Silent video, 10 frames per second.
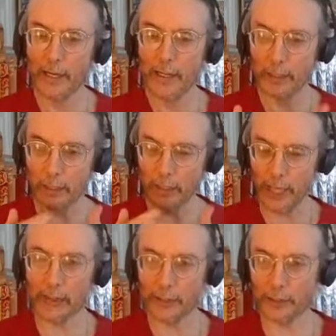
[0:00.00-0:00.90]
the
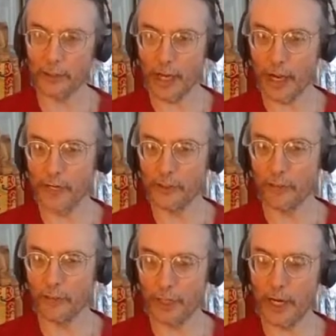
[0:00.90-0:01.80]
classic signs
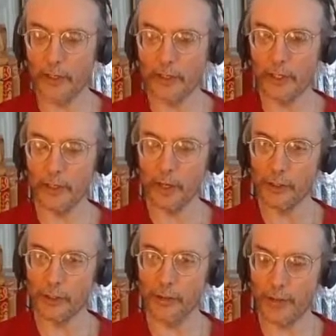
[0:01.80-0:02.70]
of death, and it
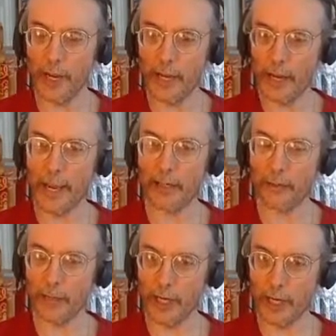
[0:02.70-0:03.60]
also even had
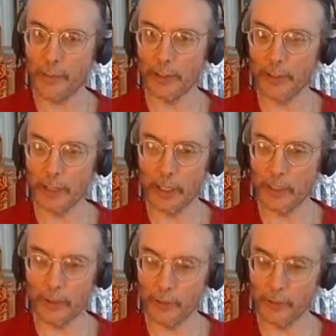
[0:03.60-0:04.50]
accurate timing
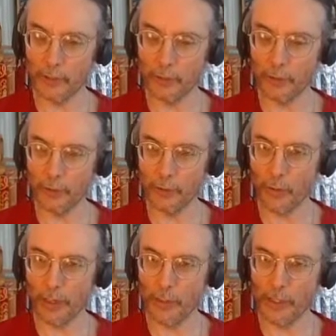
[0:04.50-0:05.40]
indications. It was really
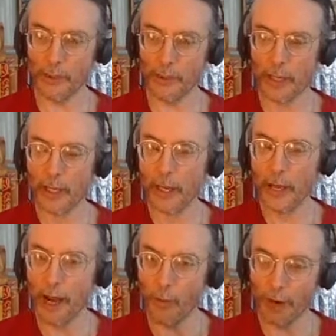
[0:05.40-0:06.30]
quite amazing.
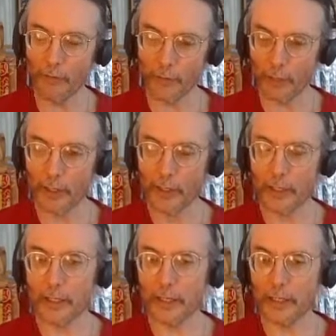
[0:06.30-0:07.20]
However,
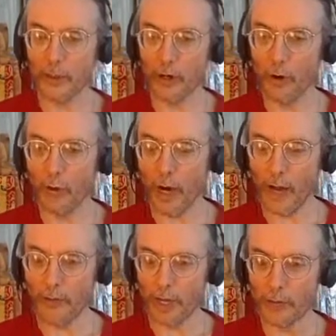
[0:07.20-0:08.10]

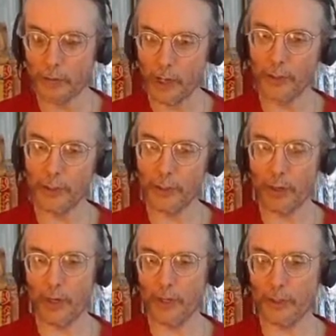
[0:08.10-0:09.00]
I've had
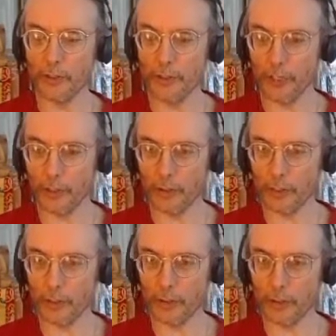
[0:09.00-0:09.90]
subsequent death
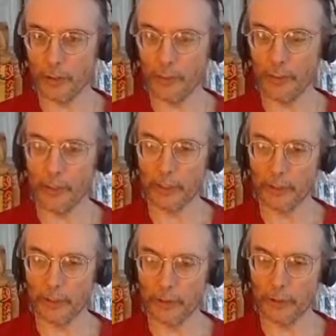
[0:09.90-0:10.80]
questions where people are like,
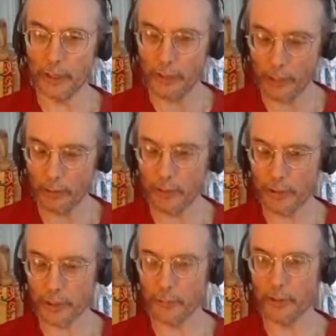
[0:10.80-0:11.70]
which I thought were
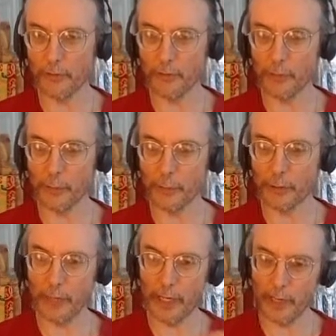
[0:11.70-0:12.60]
legitimate. For example,
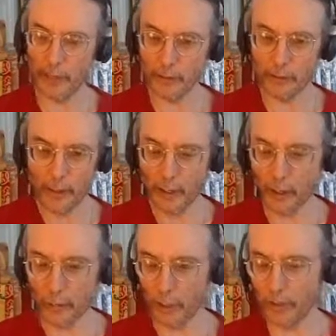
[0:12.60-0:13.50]
someone had a
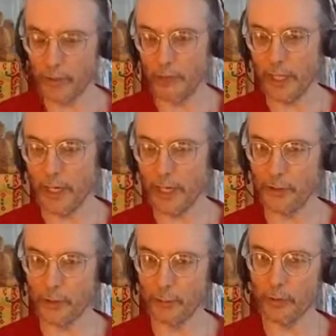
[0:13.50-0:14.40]
relative that had
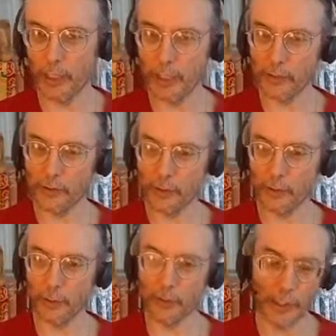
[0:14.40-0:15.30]
terminal cancer or something. Would they